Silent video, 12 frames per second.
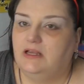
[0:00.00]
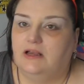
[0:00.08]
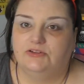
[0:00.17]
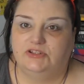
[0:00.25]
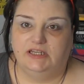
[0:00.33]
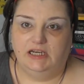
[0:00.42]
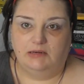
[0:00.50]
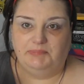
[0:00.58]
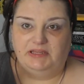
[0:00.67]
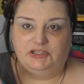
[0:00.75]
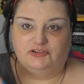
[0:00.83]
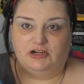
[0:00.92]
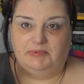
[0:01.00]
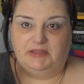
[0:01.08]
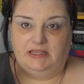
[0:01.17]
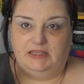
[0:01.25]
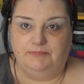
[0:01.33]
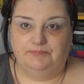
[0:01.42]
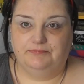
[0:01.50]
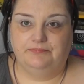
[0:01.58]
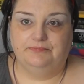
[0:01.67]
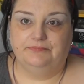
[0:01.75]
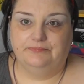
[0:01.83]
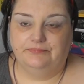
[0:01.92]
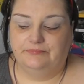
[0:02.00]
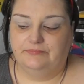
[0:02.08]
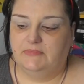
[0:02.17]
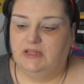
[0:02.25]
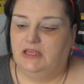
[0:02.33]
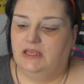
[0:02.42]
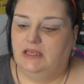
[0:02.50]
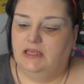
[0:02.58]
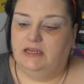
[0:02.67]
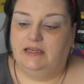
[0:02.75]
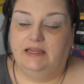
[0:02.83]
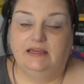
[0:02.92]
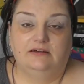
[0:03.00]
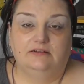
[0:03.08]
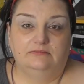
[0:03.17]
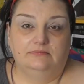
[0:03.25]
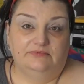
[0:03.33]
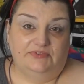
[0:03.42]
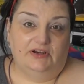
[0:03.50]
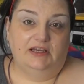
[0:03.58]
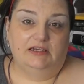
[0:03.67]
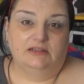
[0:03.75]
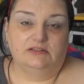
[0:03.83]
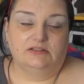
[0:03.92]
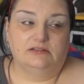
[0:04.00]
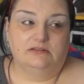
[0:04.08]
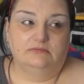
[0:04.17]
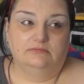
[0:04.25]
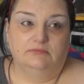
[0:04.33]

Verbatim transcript: I'll stick a little picture up here. Now, violets,